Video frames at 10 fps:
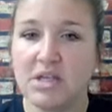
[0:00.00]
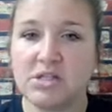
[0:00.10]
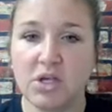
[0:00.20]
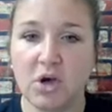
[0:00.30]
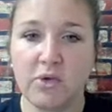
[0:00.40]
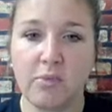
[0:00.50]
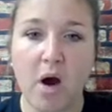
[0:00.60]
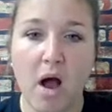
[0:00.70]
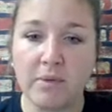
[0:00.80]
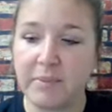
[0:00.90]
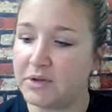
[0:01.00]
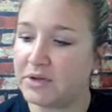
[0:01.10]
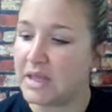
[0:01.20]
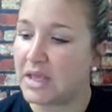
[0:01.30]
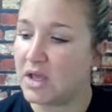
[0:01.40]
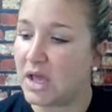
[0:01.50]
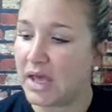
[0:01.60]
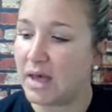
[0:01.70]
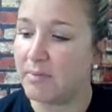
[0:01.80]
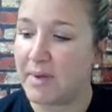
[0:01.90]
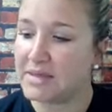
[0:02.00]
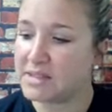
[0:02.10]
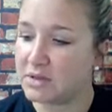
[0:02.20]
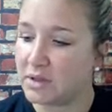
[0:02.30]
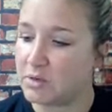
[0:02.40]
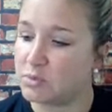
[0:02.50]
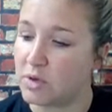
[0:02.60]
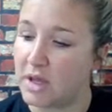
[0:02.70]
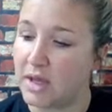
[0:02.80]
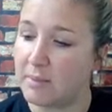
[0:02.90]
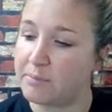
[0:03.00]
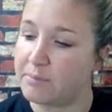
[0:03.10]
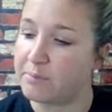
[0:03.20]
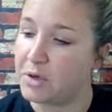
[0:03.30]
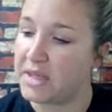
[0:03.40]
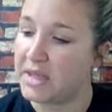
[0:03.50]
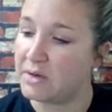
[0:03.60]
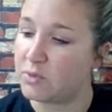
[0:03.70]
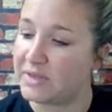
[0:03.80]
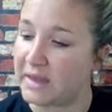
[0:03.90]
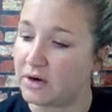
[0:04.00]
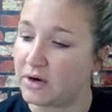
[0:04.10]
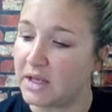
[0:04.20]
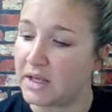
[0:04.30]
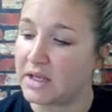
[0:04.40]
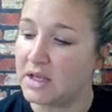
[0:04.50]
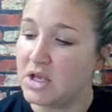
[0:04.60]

So the probability, basically putting in with area,